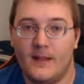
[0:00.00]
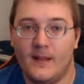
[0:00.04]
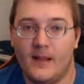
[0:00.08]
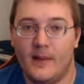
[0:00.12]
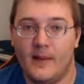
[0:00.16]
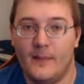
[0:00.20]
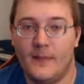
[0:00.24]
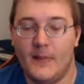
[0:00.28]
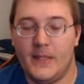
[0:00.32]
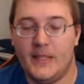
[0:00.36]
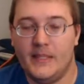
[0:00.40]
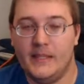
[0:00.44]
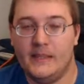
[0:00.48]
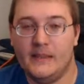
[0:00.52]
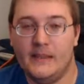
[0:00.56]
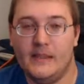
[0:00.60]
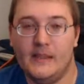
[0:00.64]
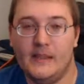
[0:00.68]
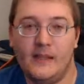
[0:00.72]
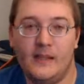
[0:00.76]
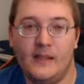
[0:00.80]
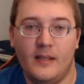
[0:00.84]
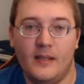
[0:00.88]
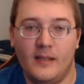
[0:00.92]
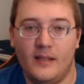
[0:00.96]
I mean,
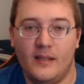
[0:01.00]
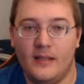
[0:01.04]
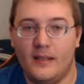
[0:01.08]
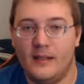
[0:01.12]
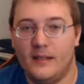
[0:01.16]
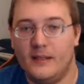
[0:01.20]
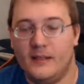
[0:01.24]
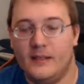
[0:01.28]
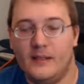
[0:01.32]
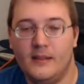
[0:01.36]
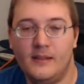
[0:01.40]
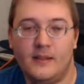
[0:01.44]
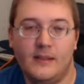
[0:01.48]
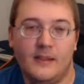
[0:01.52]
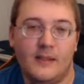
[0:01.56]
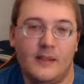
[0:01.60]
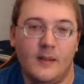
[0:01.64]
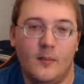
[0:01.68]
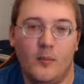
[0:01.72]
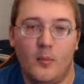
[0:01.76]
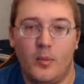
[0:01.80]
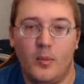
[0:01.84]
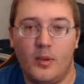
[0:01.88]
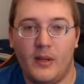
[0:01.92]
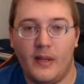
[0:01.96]

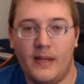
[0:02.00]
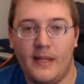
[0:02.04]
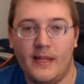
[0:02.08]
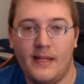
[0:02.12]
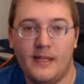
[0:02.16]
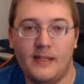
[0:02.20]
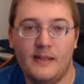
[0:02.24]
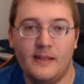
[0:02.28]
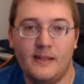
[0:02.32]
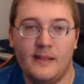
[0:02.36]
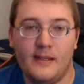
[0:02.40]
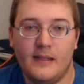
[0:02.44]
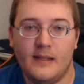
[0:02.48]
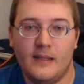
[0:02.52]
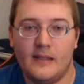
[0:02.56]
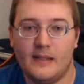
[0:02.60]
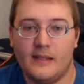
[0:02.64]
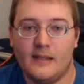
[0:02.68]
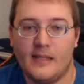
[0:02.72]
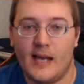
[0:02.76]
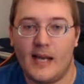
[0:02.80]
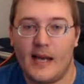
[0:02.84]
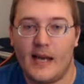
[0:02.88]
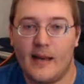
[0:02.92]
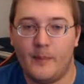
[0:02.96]
playing to the
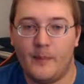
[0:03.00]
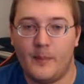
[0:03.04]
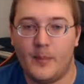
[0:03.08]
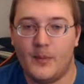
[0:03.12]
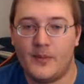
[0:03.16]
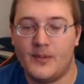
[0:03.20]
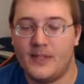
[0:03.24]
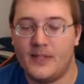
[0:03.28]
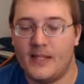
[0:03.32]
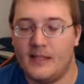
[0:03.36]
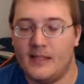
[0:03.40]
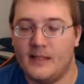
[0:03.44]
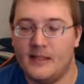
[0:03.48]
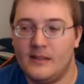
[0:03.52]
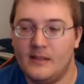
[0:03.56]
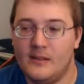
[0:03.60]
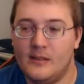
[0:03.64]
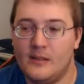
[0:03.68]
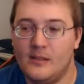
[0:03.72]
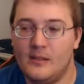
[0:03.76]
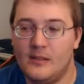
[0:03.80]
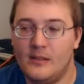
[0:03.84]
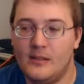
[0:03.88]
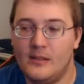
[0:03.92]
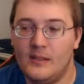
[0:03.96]
top
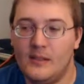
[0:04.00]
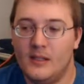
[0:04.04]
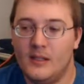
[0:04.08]
percentage